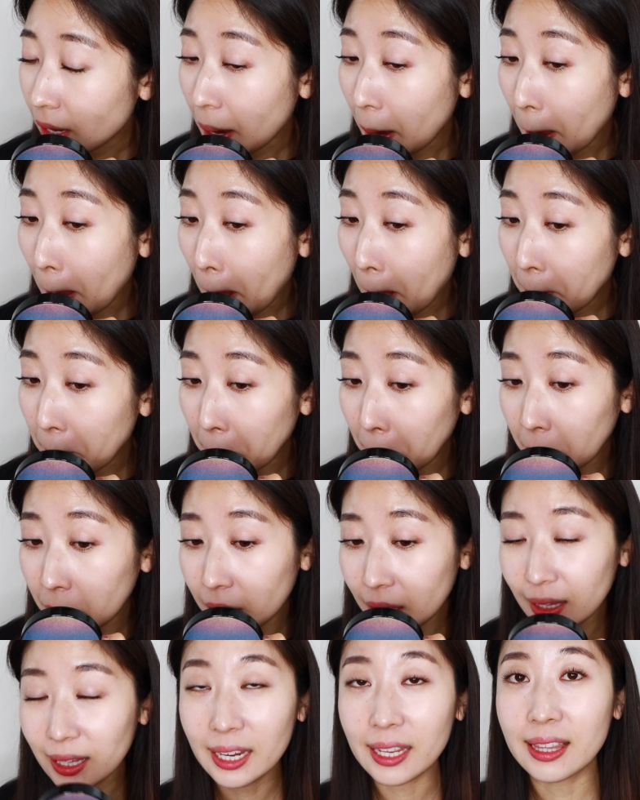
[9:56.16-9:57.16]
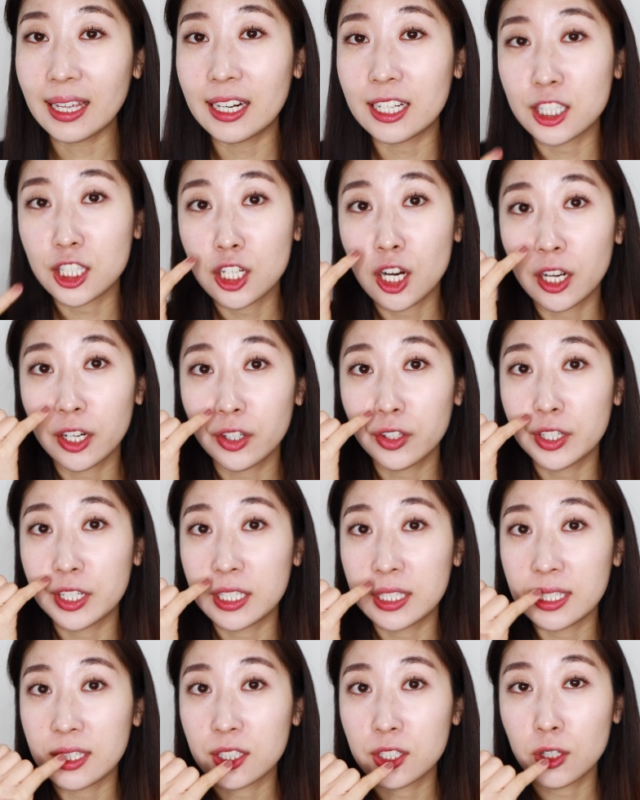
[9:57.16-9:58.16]
Yeah, I really like that it's not
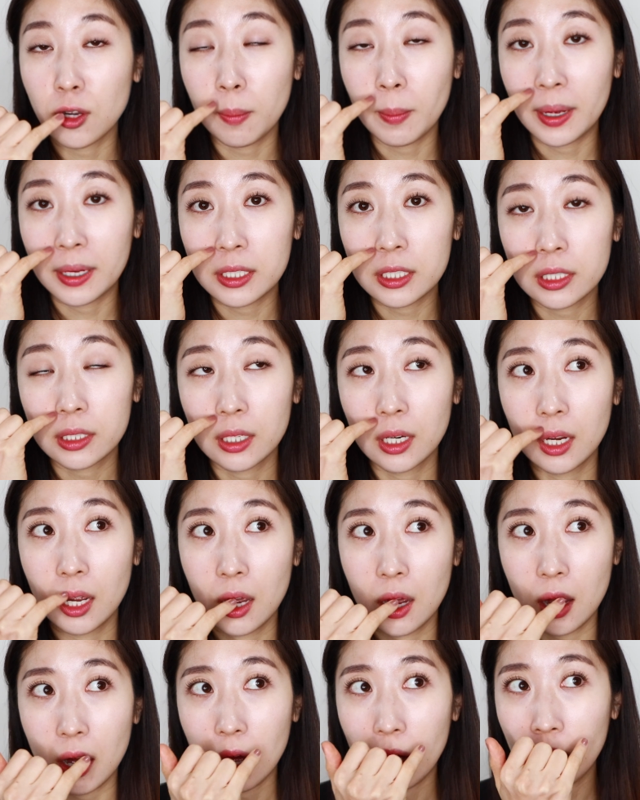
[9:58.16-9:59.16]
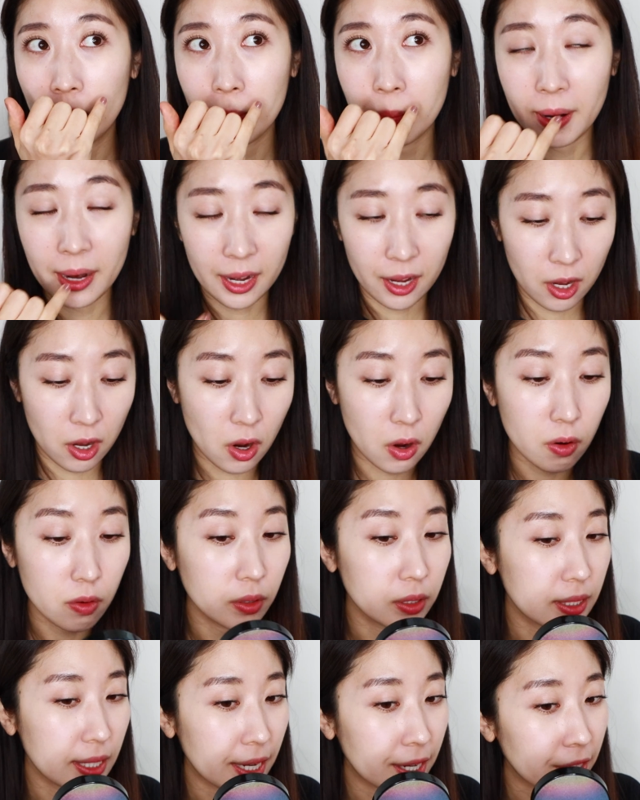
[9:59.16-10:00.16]
creasing so much on my
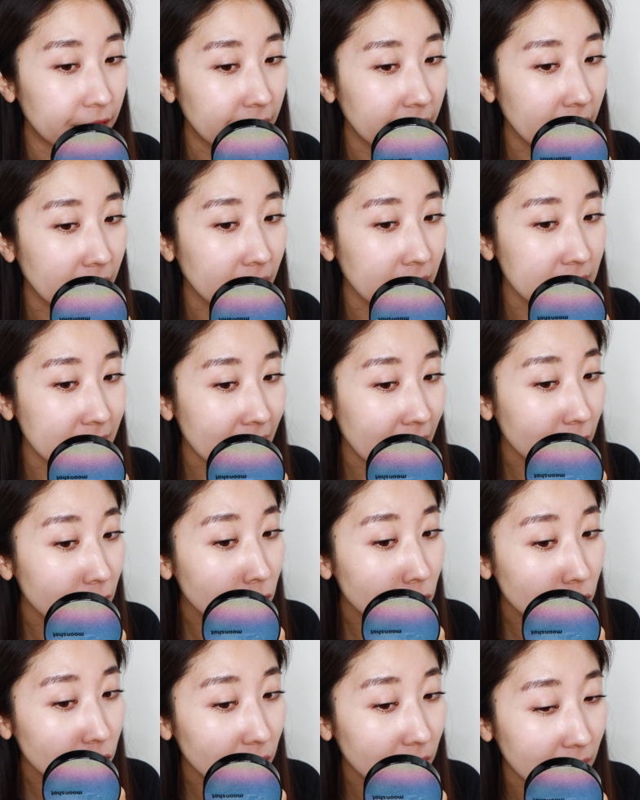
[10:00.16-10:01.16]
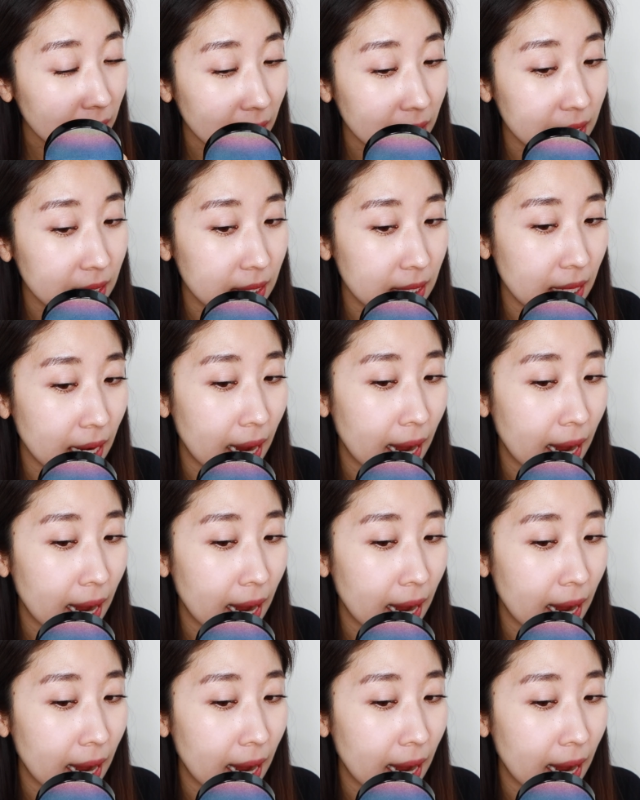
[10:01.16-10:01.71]
nose area because that usually tends to